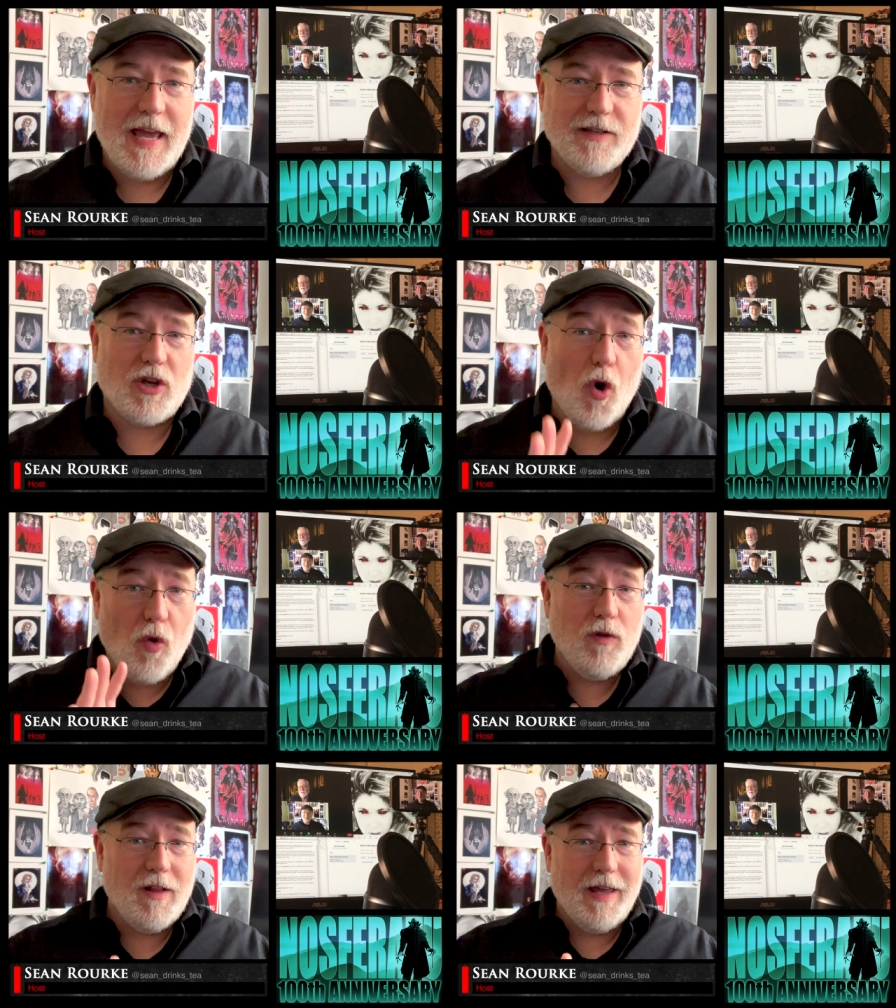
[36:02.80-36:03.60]
is
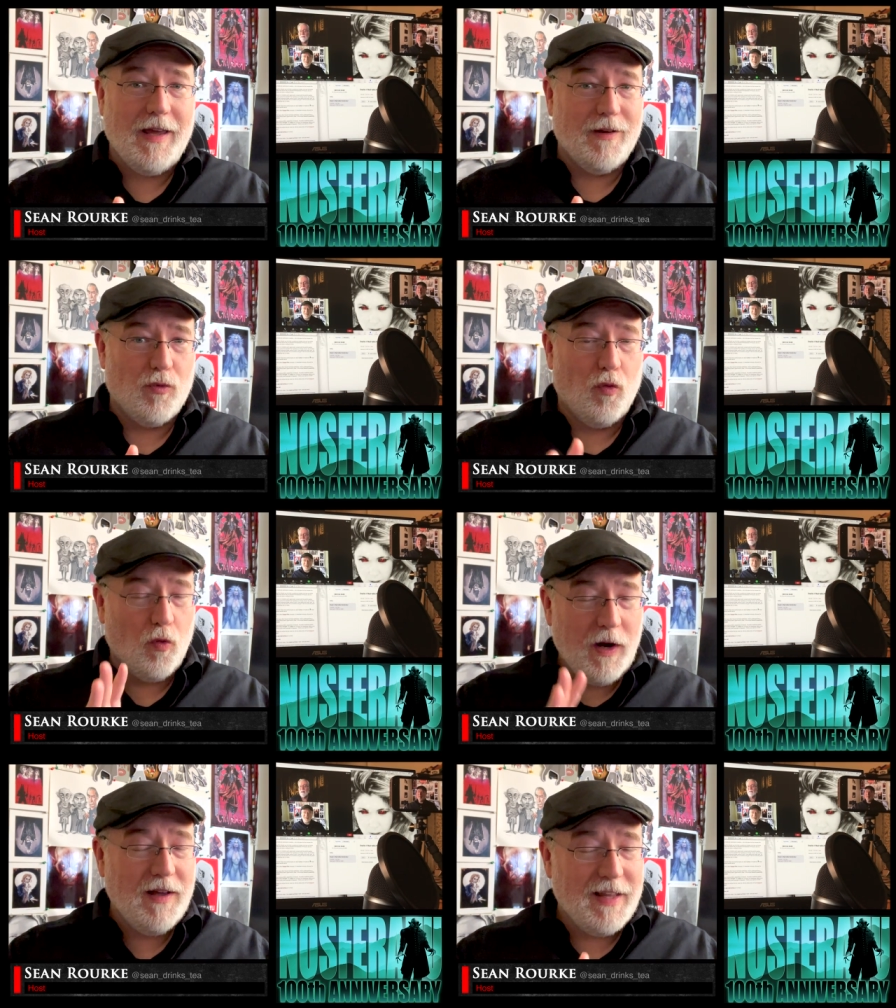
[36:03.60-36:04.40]
only
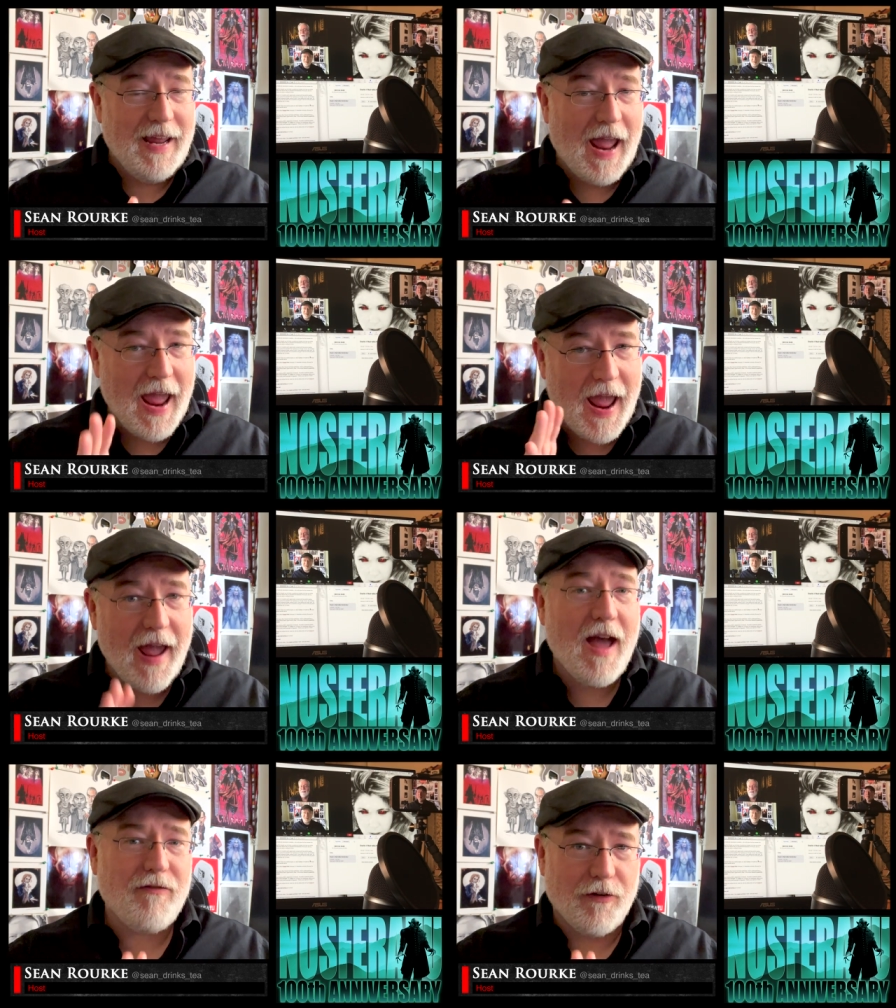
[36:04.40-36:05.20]
really
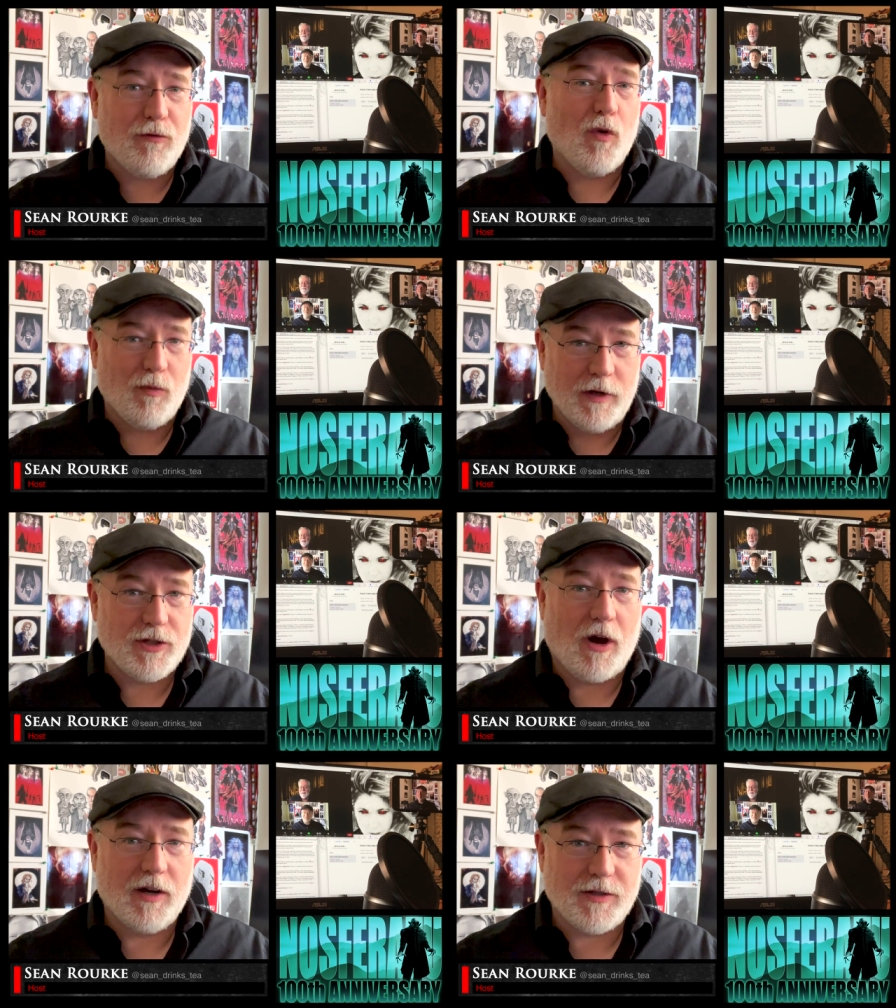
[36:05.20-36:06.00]
half of what we
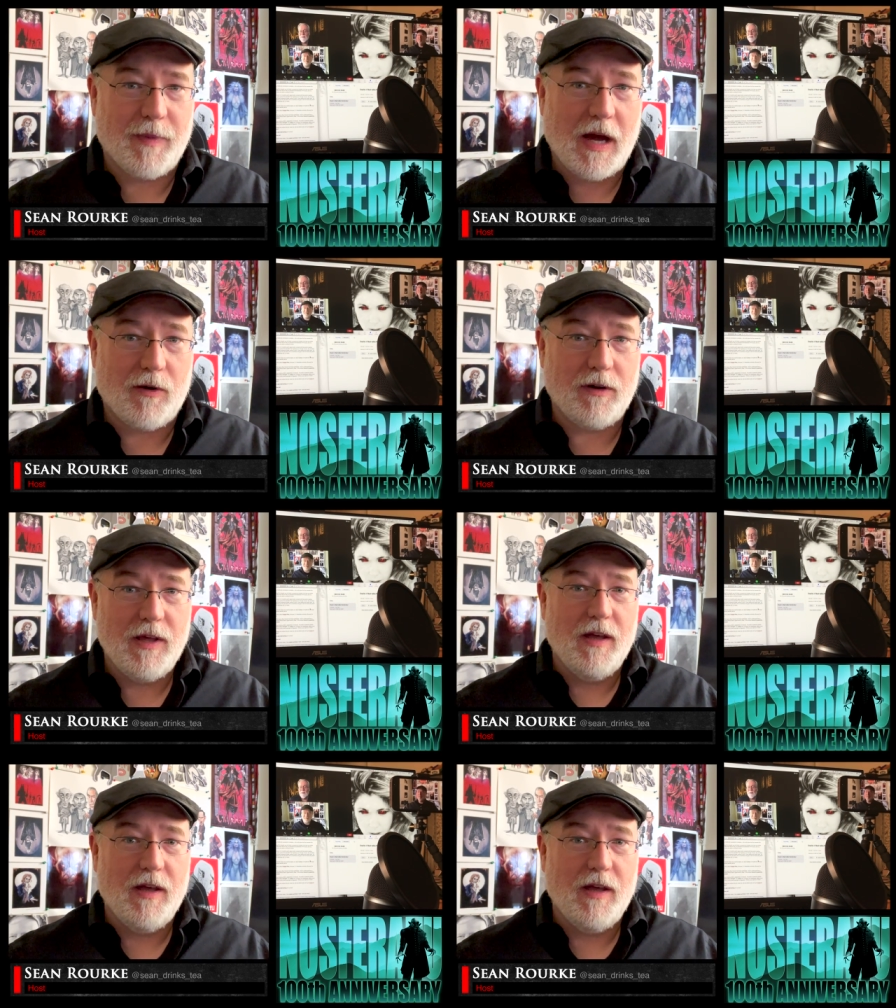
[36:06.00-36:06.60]
talked about,